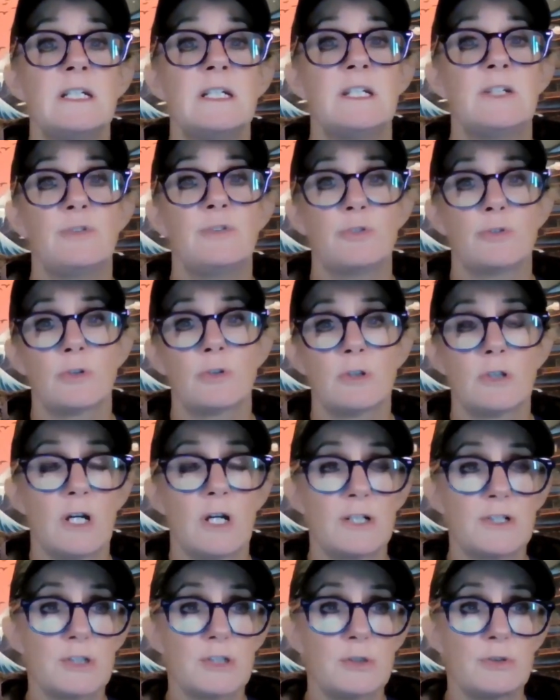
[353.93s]
in
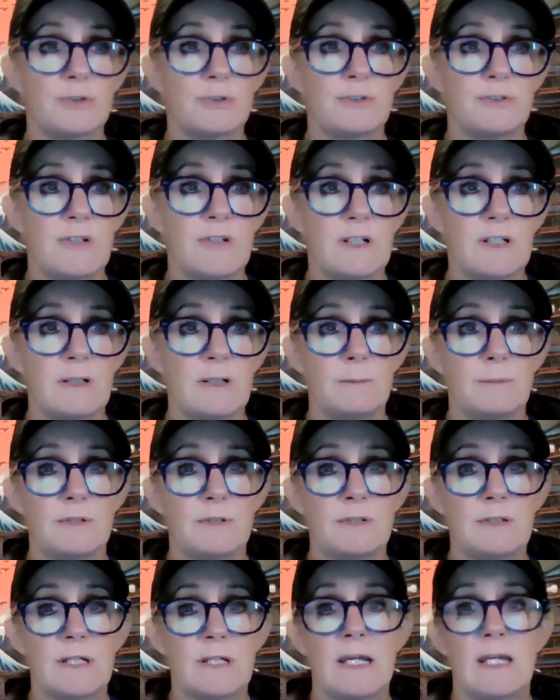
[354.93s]
neurological
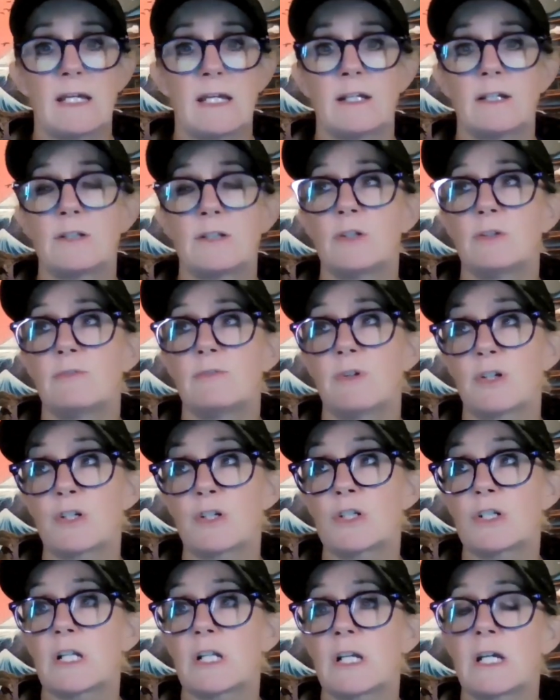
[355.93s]
development and
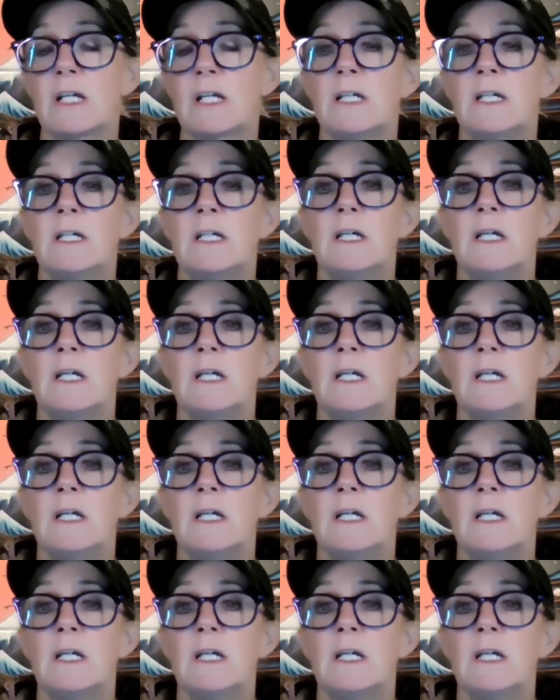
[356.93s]
functioning.